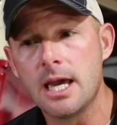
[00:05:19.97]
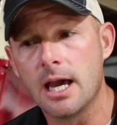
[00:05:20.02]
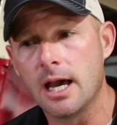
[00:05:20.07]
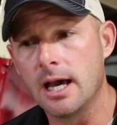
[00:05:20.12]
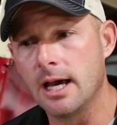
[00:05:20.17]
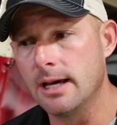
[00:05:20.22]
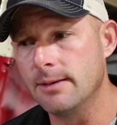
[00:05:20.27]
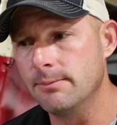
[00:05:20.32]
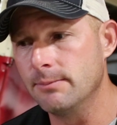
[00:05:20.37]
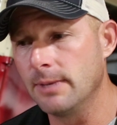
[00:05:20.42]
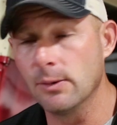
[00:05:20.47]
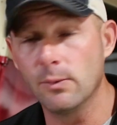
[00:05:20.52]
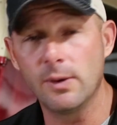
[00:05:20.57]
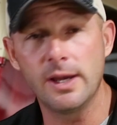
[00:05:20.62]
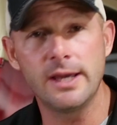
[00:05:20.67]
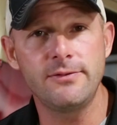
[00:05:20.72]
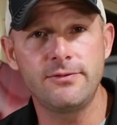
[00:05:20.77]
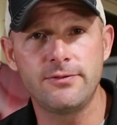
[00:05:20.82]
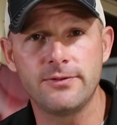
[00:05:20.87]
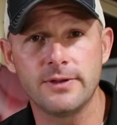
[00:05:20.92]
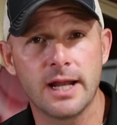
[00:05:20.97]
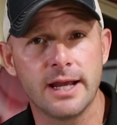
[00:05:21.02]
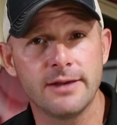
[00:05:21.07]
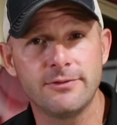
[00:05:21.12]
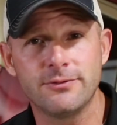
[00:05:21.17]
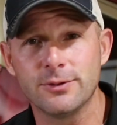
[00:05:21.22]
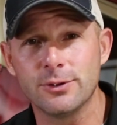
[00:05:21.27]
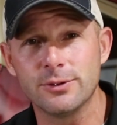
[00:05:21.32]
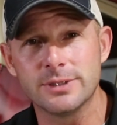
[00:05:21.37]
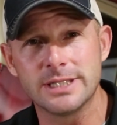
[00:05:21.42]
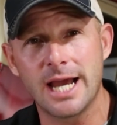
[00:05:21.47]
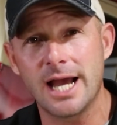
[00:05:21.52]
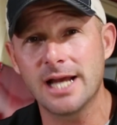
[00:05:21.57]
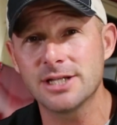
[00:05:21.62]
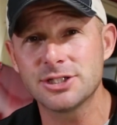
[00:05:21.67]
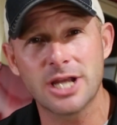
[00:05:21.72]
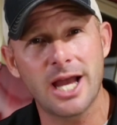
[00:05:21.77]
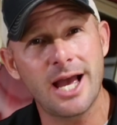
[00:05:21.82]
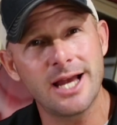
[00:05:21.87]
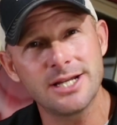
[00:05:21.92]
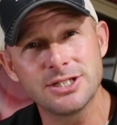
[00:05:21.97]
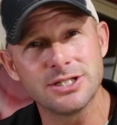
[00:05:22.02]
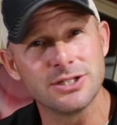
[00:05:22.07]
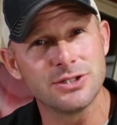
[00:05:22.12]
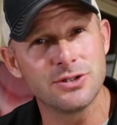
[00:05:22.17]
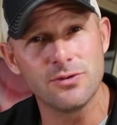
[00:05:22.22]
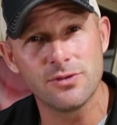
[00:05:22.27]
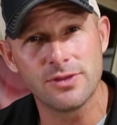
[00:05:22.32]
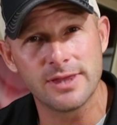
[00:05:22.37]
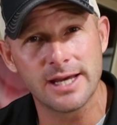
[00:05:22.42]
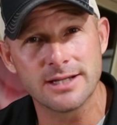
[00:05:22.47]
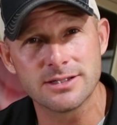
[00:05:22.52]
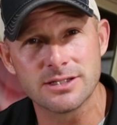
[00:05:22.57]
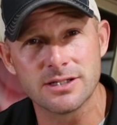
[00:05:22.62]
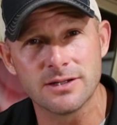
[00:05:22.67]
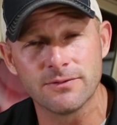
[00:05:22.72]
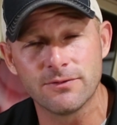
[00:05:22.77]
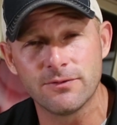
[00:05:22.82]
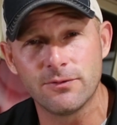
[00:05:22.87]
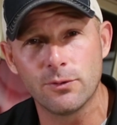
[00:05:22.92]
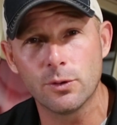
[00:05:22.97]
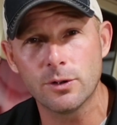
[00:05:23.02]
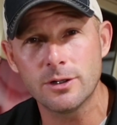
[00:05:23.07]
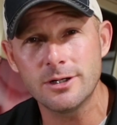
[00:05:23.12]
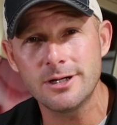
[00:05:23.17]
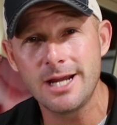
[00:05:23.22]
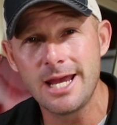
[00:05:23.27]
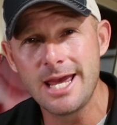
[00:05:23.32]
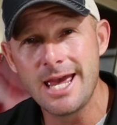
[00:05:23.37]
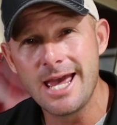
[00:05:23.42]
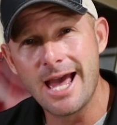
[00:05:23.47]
My wife and I flew it to Oshkosh in 2004.